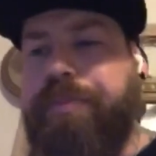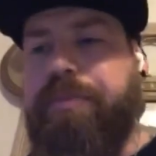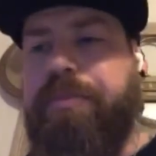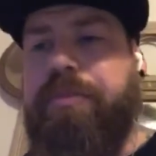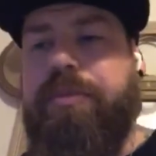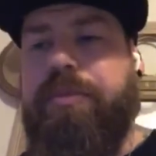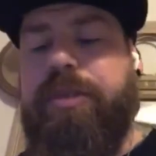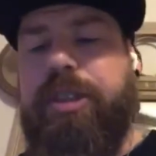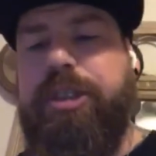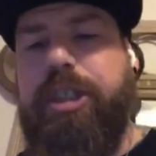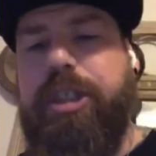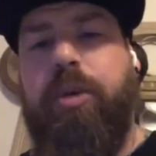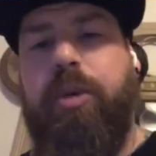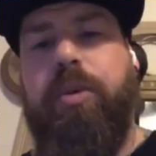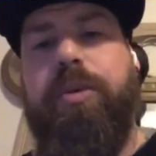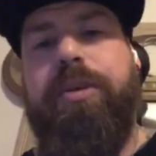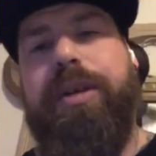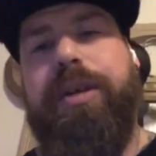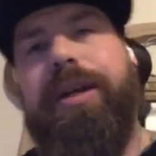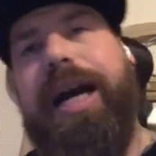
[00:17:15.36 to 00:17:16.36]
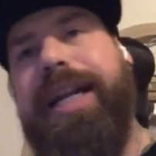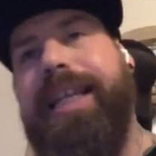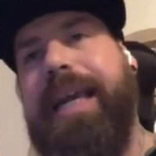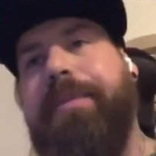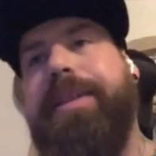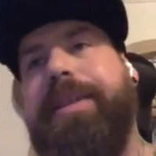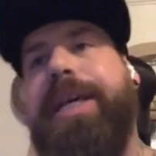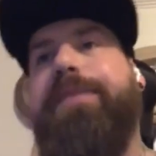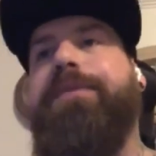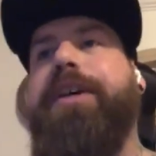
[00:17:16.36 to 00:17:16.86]
So God gave me that
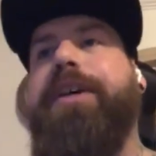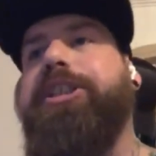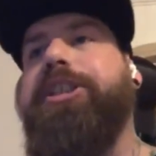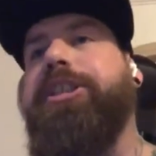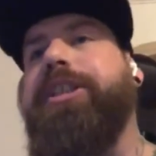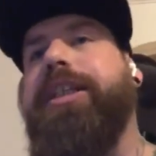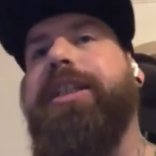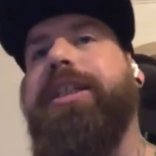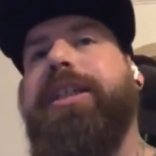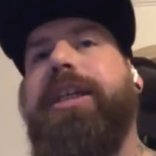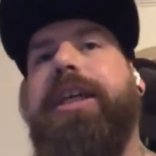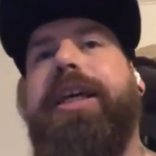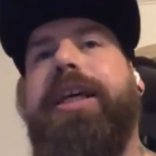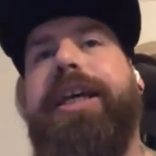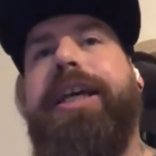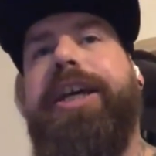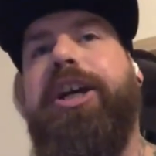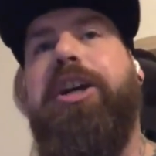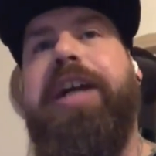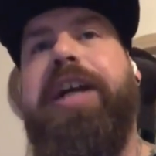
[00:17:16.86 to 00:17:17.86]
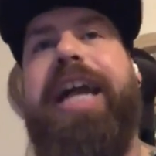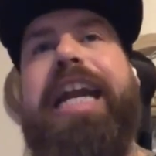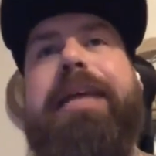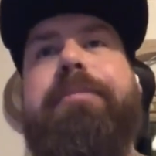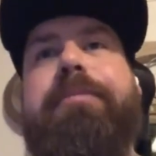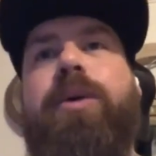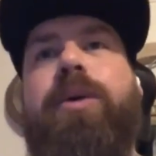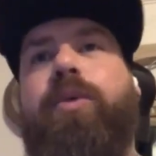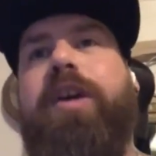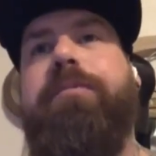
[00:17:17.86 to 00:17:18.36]
vision. And here lately, man,
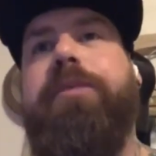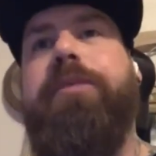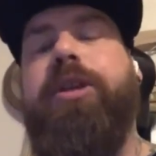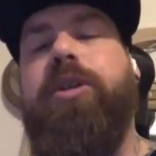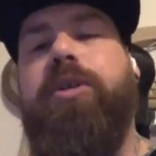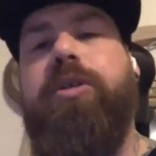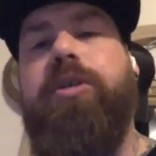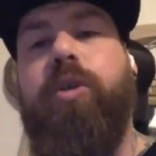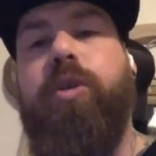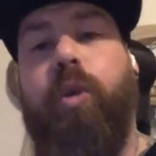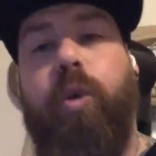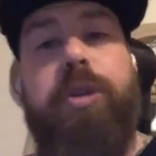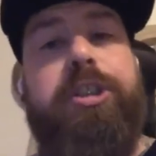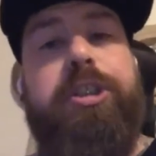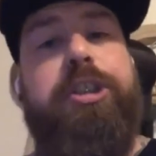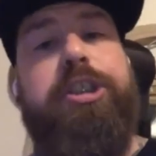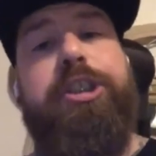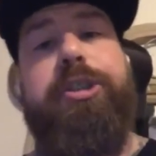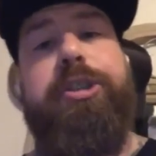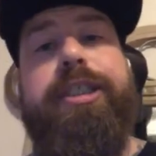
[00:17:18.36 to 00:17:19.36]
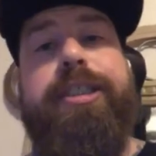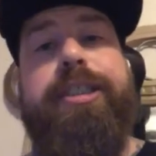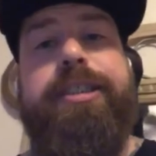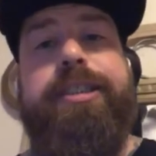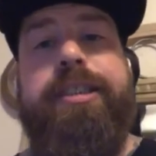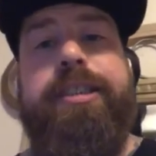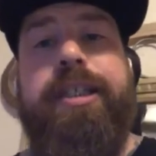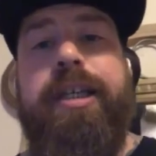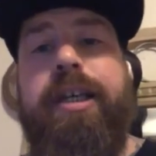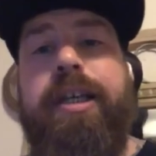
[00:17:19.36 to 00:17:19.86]
we've been going to the streets.
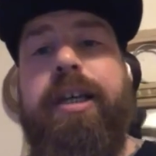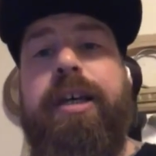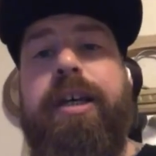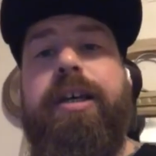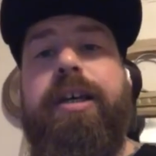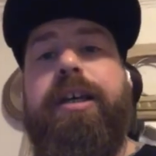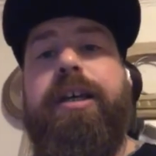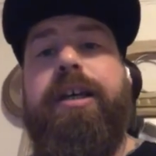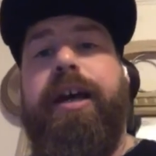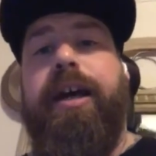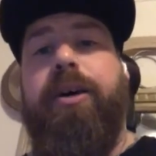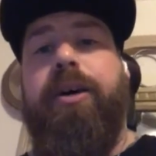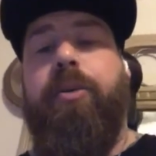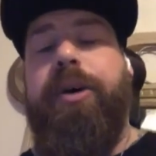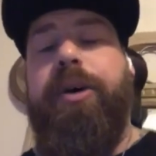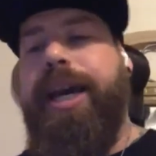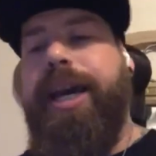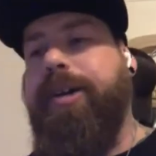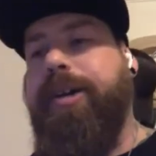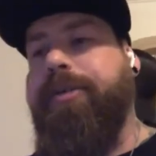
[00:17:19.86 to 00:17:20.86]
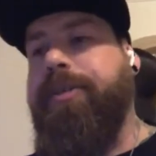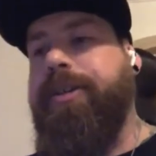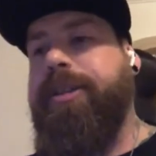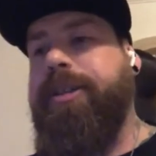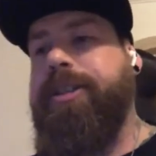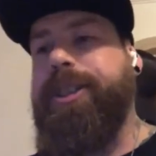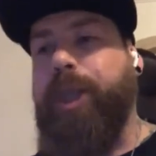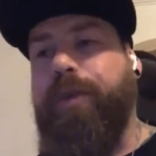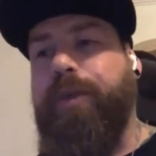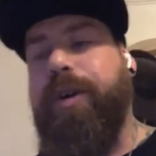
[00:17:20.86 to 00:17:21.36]
Uh, we have
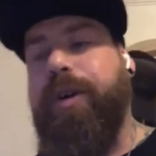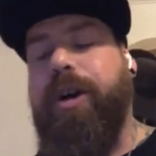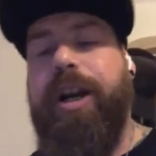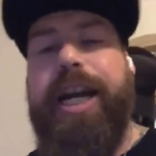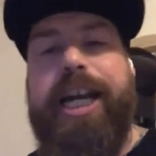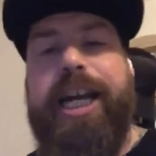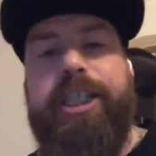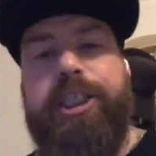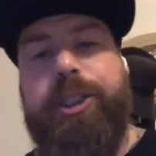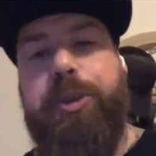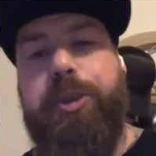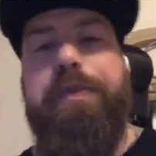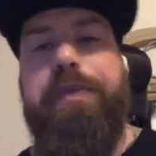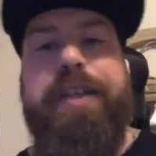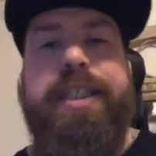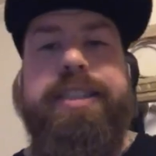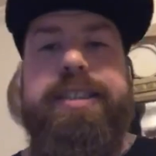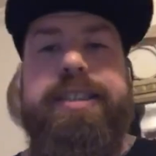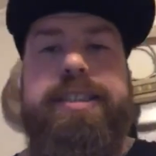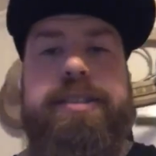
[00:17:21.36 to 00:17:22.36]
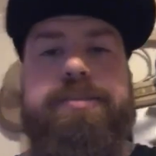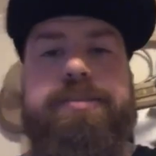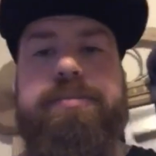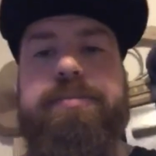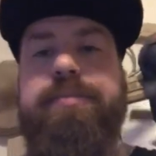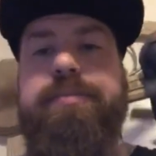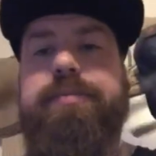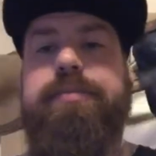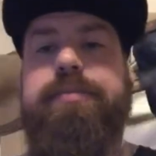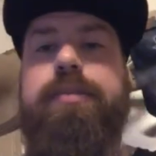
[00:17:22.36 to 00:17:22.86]
so far had two events
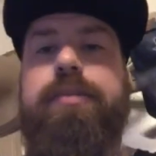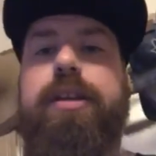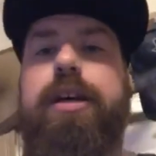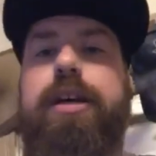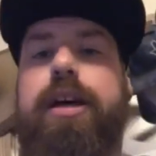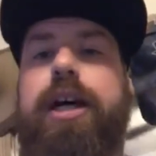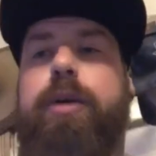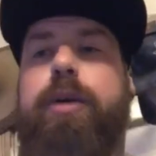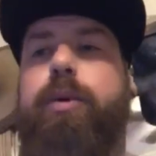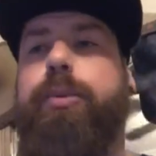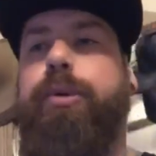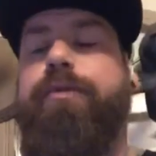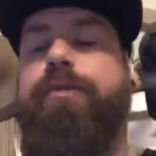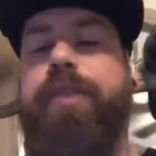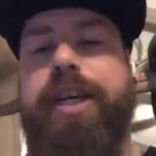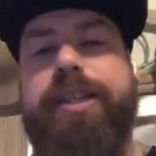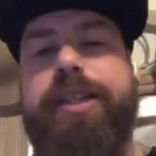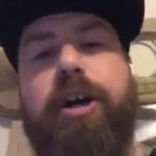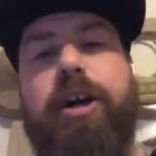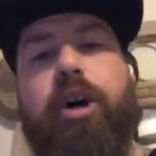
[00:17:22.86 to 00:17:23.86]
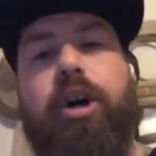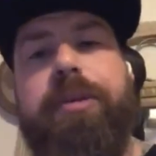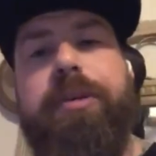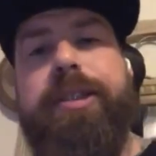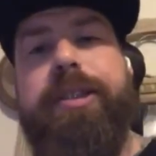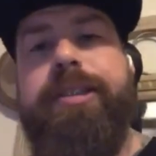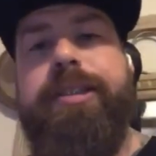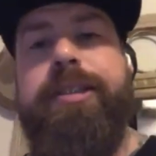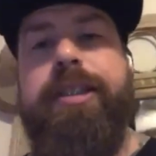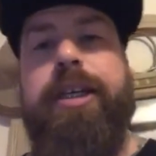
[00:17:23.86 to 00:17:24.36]
uh, where we're feeding the
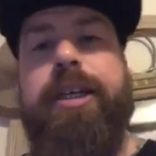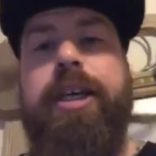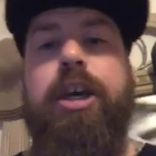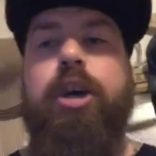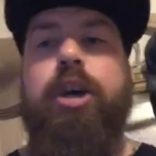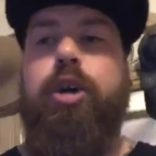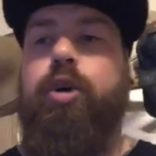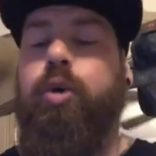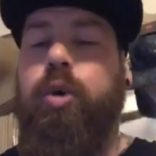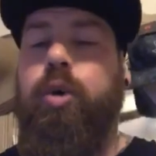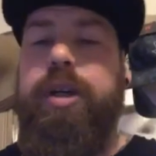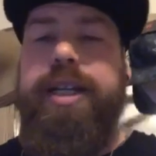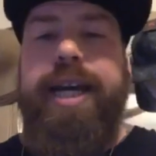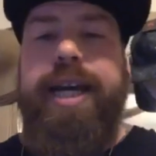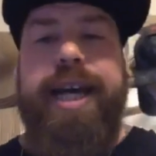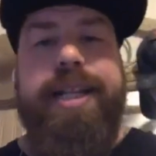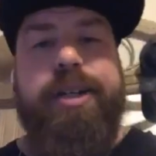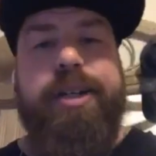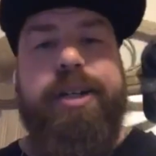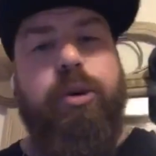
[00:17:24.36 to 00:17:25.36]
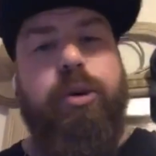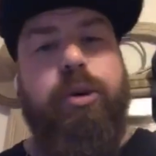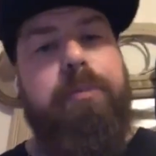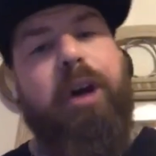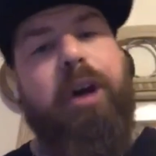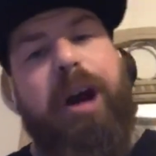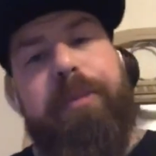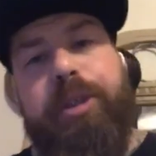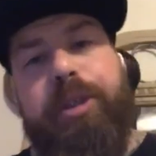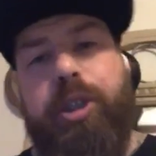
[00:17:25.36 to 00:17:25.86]
homeless, going down there, we're
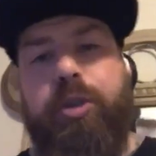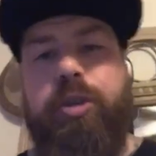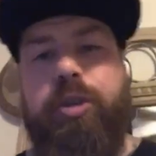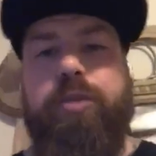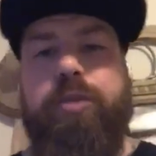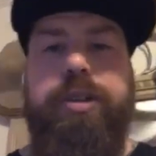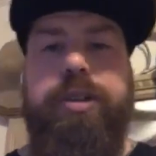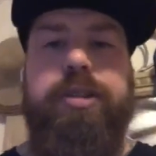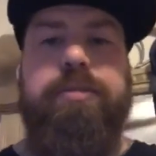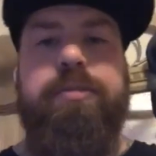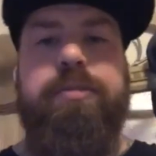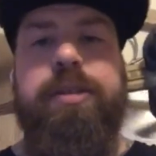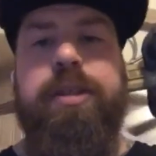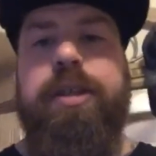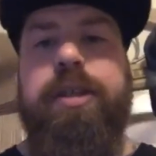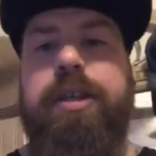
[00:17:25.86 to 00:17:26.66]
barbecuing with them.